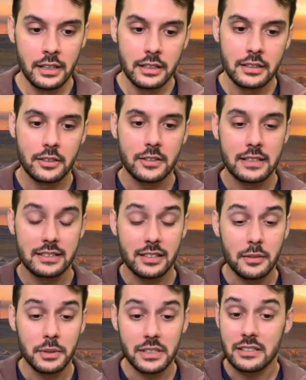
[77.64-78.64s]
during the
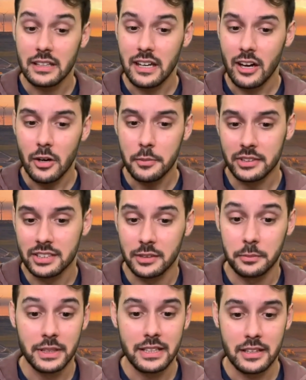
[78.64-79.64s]
summer and lay almost
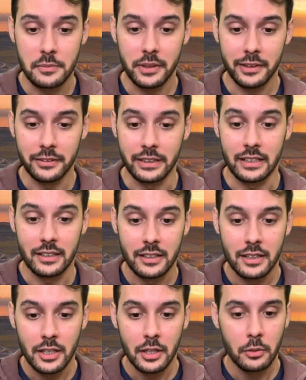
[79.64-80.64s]
completely buried,
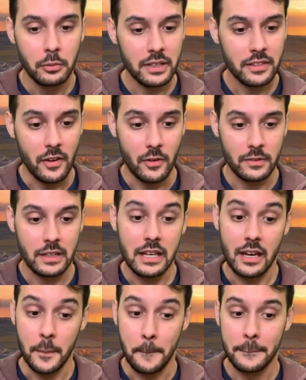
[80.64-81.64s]
with only
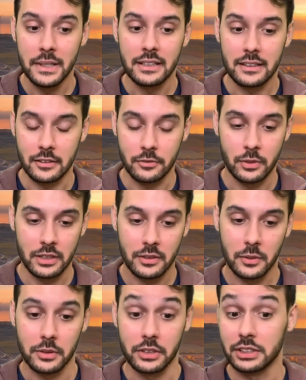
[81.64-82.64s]
a bit of one
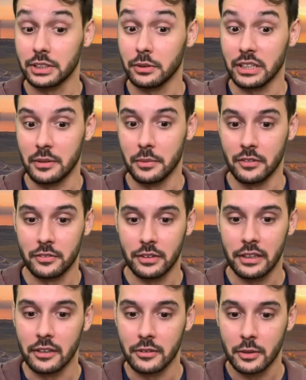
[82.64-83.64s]
corner showing above
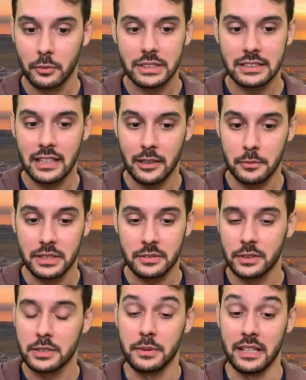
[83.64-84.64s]
ground, which is how Miss
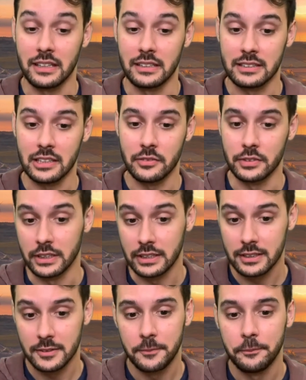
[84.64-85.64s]
Frisby had discovered it.
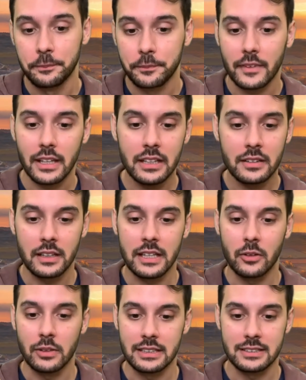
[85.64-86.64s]
It lay
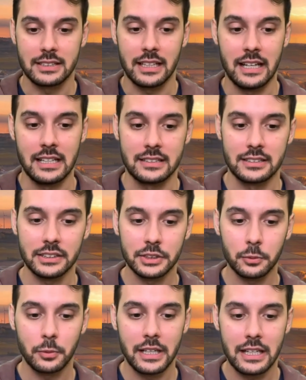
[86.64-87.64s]
on its side in such a
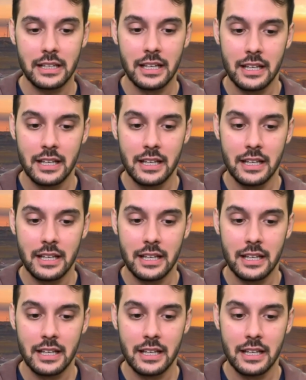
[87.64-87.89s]
way